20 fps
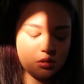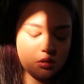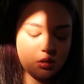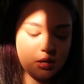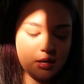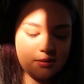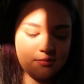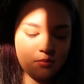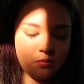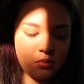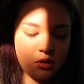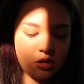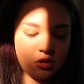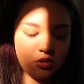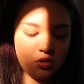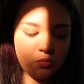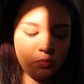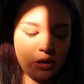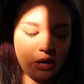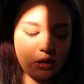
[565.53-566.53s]
I haven't bought a
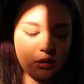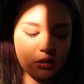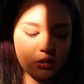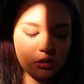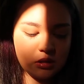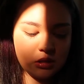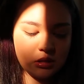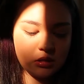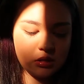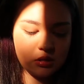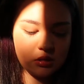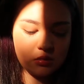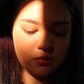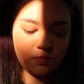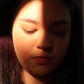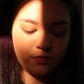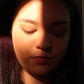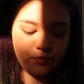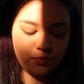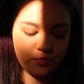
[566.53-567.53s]
new palette since
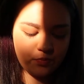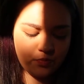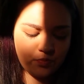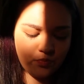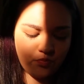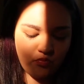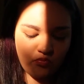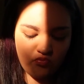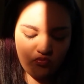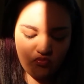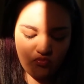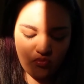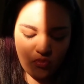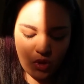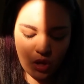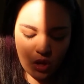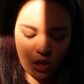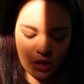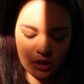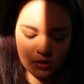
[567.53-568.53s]

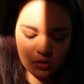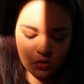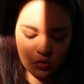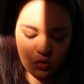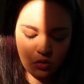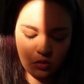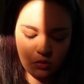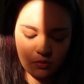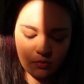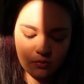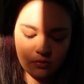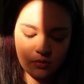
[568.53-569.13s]
high school.